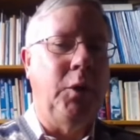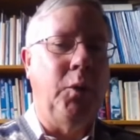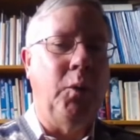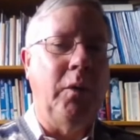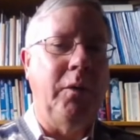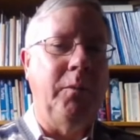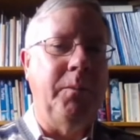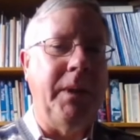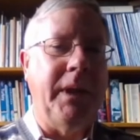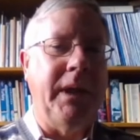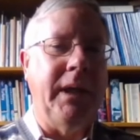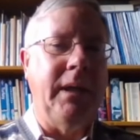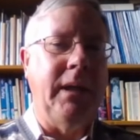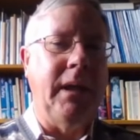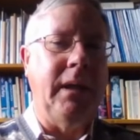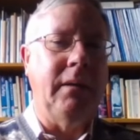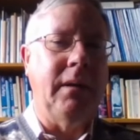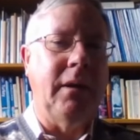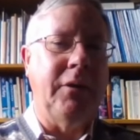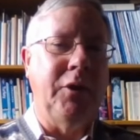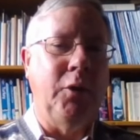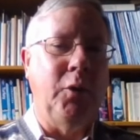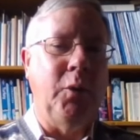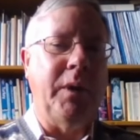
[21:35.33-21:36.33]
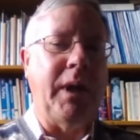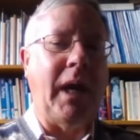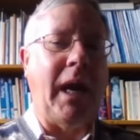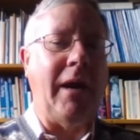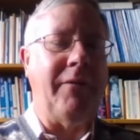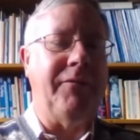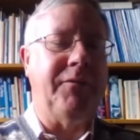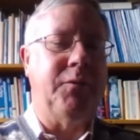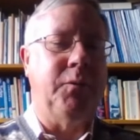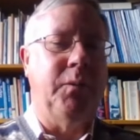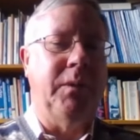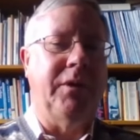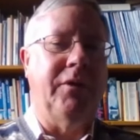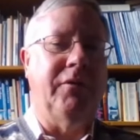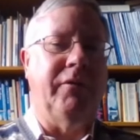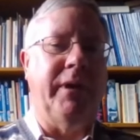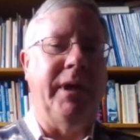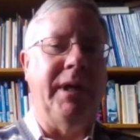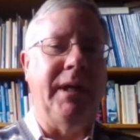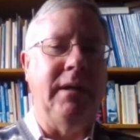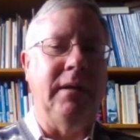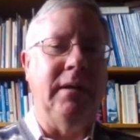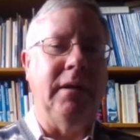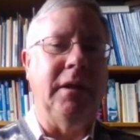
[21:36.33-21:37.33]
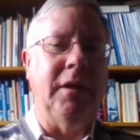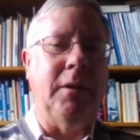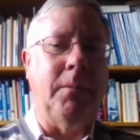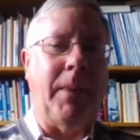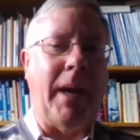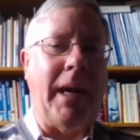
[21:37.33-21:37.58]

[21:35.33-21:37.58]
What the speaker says: you would have to agree that